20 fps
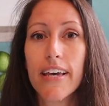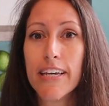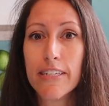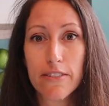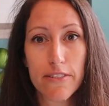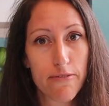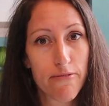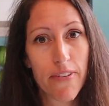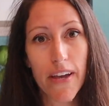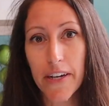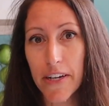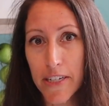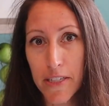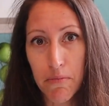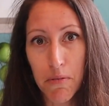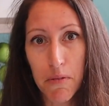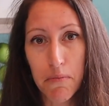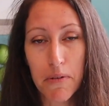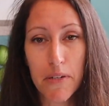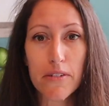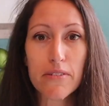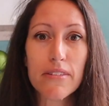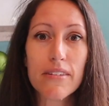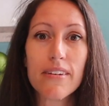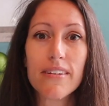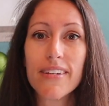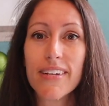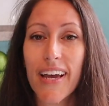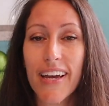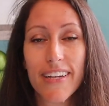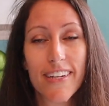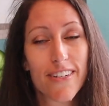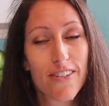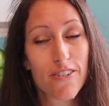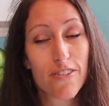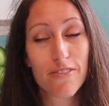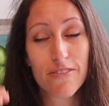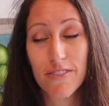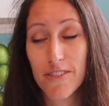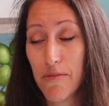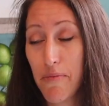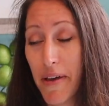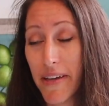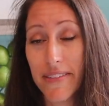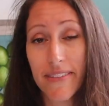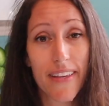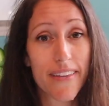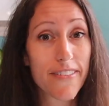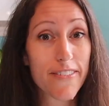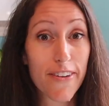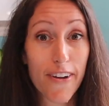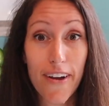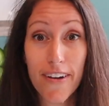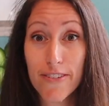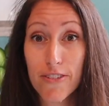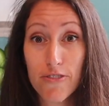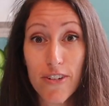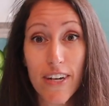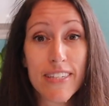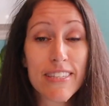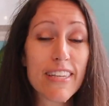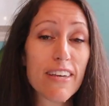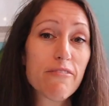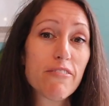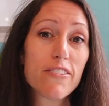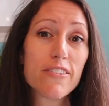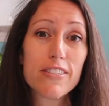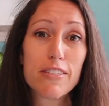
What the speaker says: It varies per person. It kind of depends on your stress level.